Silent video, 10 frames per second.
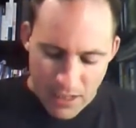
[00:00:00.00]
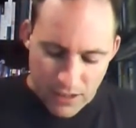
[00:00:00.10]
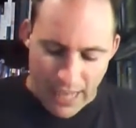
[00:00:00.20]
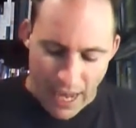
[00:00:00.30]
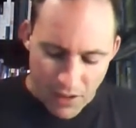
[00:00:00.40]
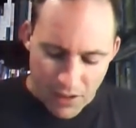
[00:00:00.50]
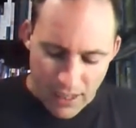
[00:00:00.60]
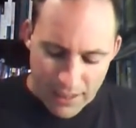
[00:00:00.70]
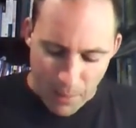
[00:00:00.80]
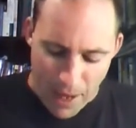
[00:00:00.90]
To
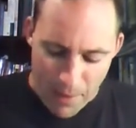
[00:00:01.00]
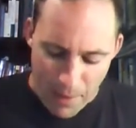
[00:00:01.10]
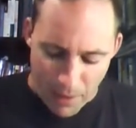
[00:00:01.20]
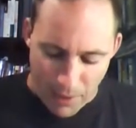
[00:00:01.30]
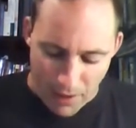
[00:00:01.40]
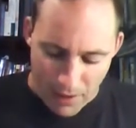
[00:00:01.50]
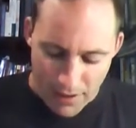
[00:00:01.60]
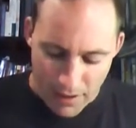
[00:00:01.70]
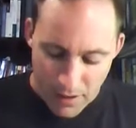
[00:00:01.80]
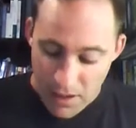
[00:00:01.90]
calculate the payback
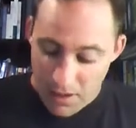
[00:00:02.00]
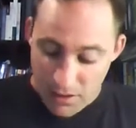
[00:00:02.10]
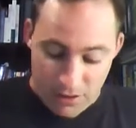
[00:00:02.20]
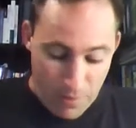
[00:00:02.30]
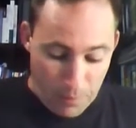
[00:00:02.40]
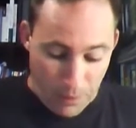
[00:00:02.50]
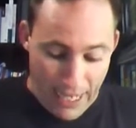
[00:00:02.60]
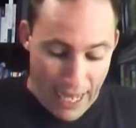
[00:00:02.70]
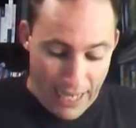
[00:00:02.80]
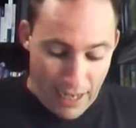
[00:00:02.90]
period,
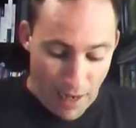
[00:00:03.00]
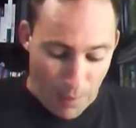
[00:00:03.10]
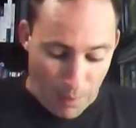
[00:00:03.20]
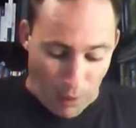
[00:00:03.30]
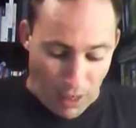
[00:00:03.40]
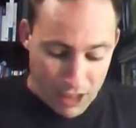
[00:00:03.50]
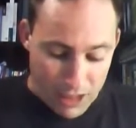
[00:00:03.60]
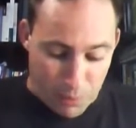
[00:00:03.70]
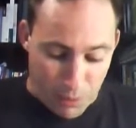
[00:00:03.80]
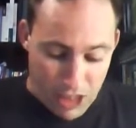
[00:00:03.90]
simply add up a
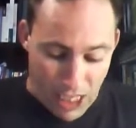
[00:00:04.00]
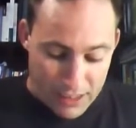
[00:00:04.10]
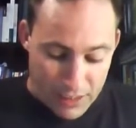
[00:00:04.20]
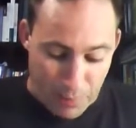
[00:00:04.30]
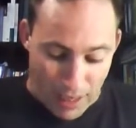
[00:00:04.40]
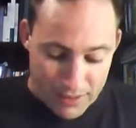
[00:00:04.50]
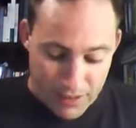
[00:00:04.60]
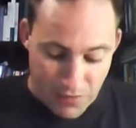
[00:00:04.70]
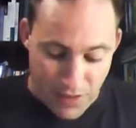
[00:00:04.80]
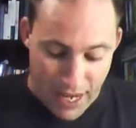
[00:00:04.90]
project's projected
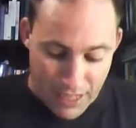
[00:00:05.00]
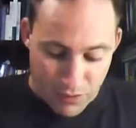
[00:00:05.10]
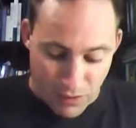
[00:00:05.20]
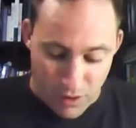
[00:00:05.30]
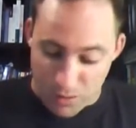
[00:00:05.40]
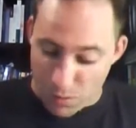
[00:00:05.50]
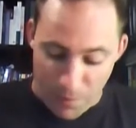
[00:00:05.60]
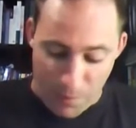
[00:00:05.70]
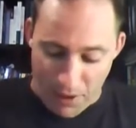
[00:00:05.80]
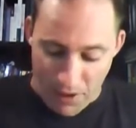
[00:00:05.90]
positive cash flows,
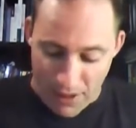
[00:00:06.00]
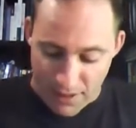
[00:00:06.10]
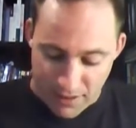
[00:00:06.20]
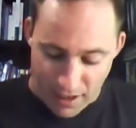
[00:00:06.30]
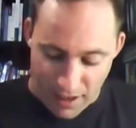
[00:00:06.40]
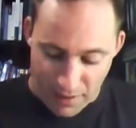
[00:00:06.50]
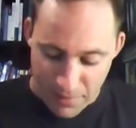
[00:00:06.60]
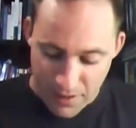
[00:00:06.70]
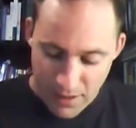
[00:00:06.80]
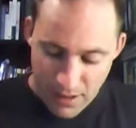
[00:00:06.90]
one period at a time,
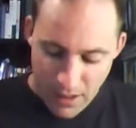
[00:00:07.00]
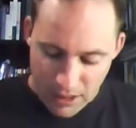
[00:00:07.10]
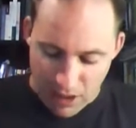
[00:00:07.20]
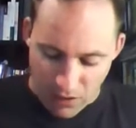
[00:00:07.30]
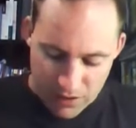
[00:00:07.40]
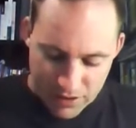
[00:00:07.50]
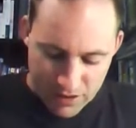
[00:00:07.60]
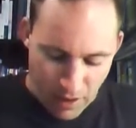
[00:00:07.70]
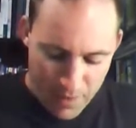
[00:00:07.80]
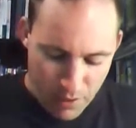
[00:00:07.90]
until the
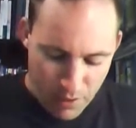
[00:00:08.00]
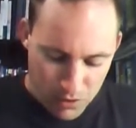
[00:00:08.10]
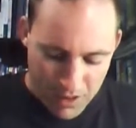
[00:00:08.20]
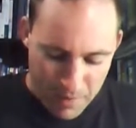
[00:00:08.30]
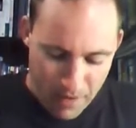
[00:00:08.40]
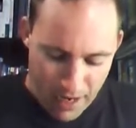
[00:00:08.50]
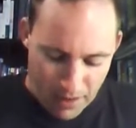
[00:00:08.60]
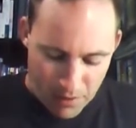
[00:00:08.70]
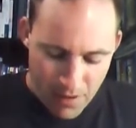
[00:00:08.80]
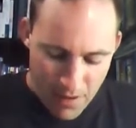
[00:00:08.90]
sum equals the
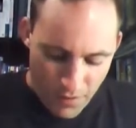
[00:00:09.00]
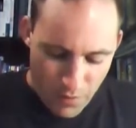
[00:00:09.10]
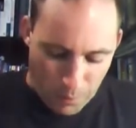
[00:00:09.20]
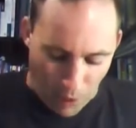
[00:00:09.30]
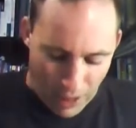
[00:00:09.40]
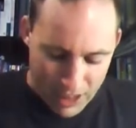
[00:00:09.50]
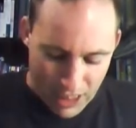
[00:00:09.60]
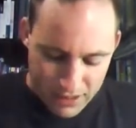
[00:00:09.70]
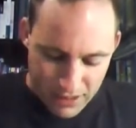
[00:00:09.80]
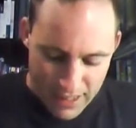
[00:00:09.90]
amount of the
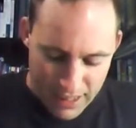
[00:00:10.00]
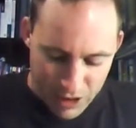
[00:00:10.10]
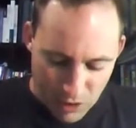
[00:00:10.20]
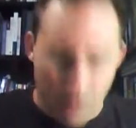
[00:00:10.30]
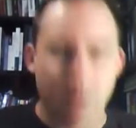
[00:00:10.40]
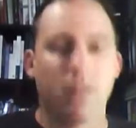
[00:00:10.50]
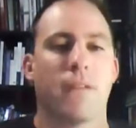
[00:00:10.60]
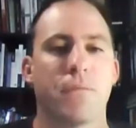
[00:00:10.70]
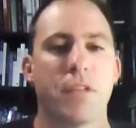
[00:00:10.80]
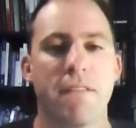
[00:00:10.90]
project's initial
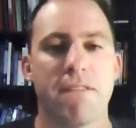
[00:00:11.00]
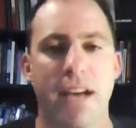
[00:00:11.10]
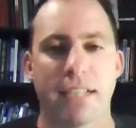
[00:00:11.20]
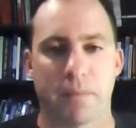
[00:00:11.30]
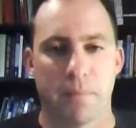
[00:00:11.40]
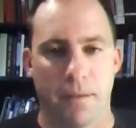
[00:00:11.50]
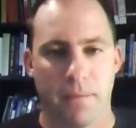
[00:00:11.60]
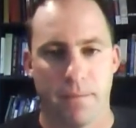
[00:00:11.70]
investment.